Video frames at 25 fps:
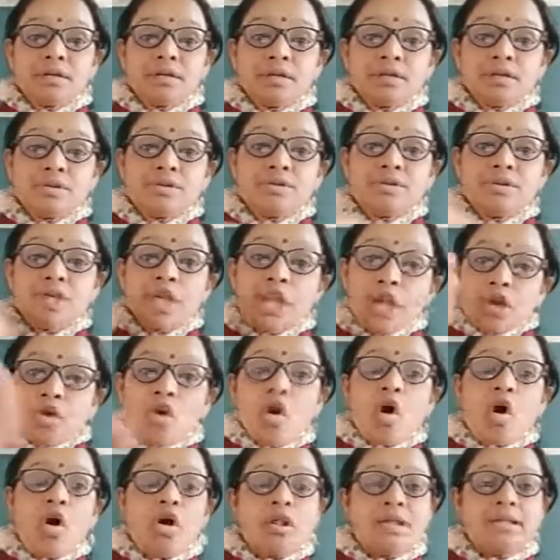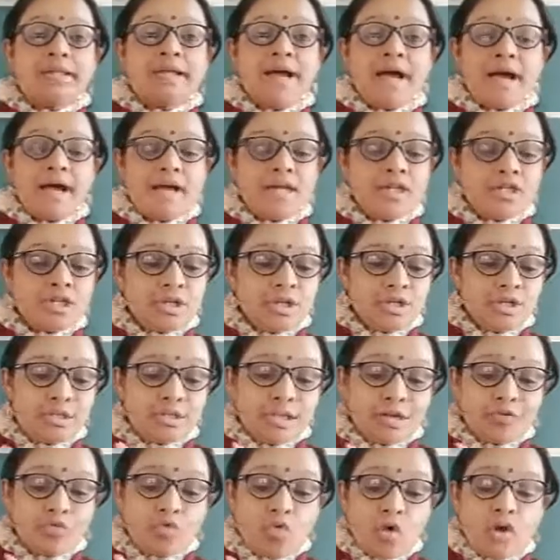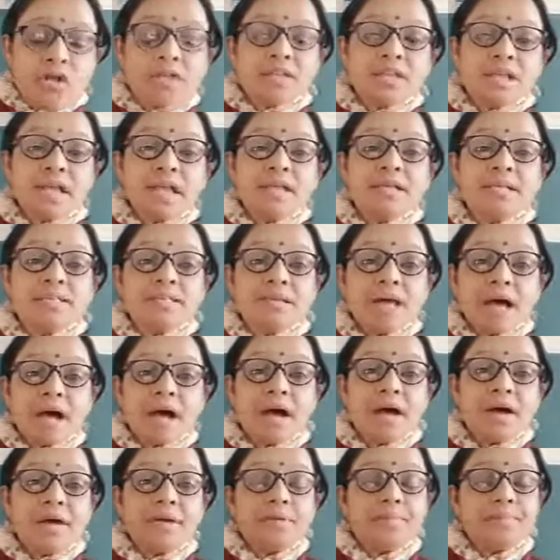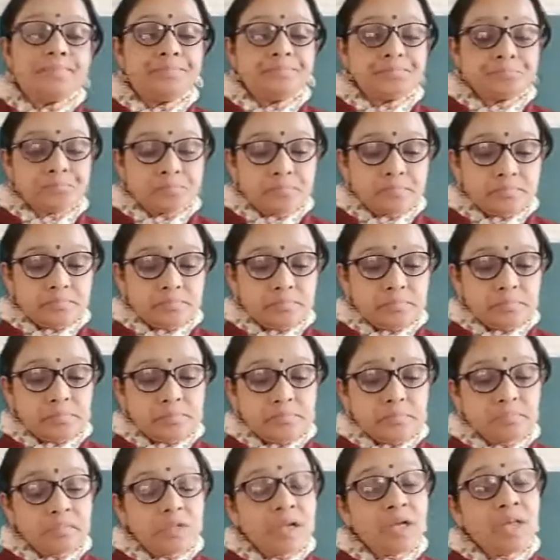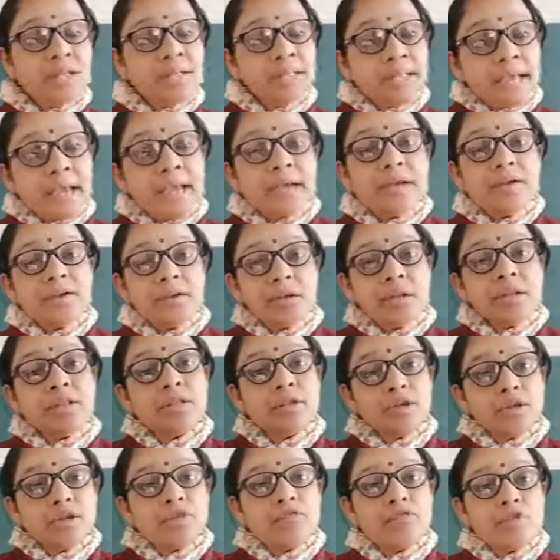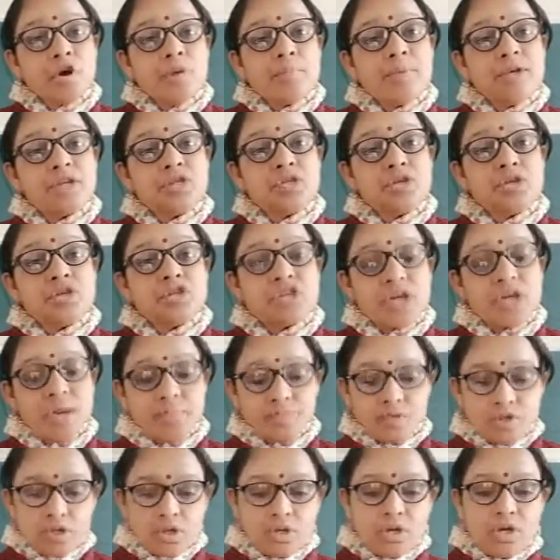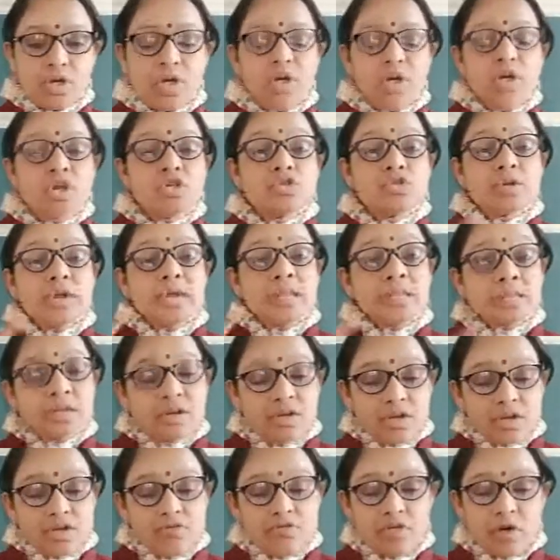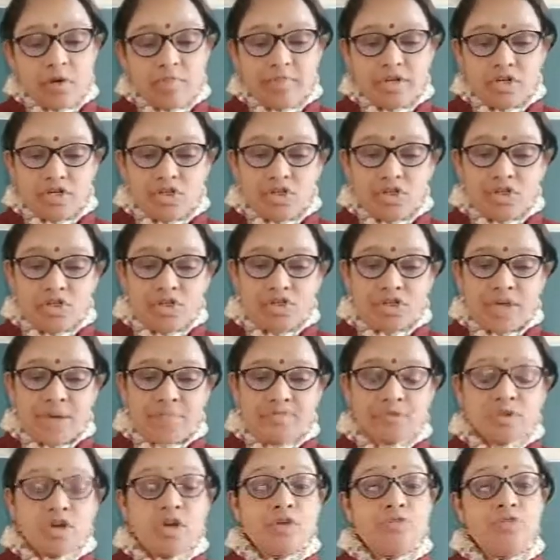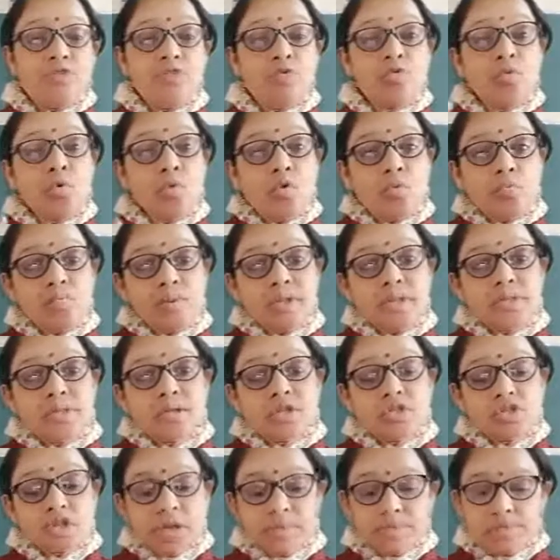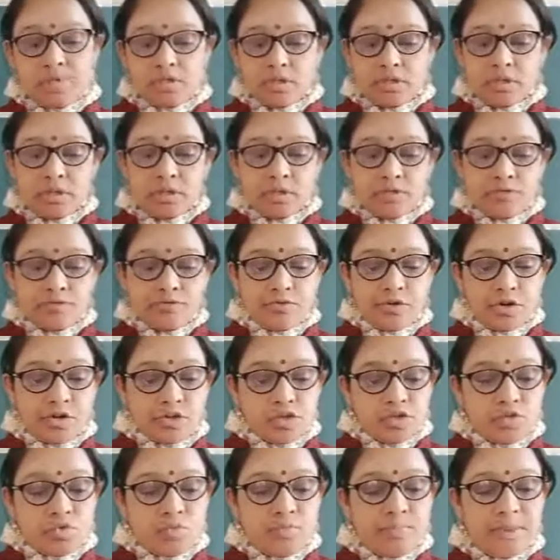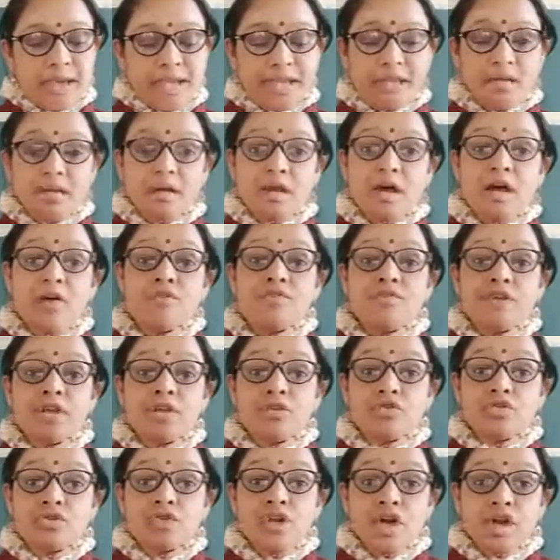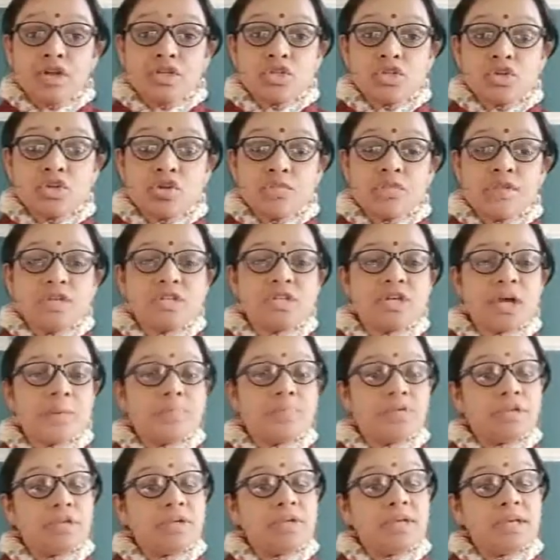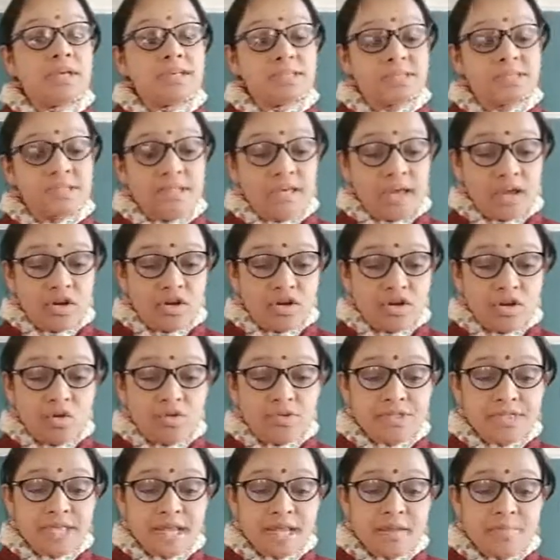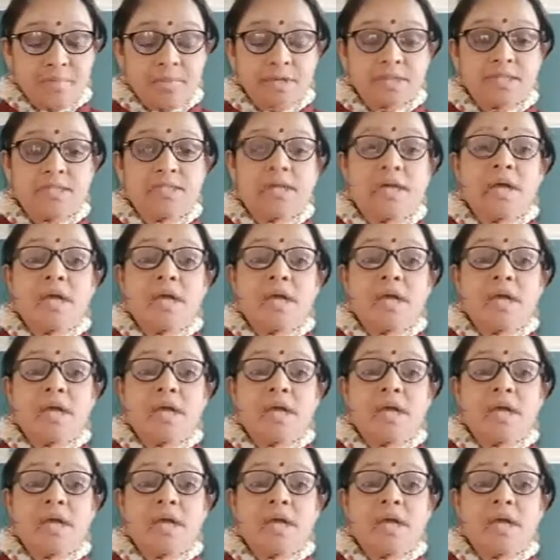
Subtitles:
recall that what things are there in the Reformation chapter. So in the Reformation chapter, if you open the chapter, the first two paragraph, introduction of the chapter, is there in your syllabus.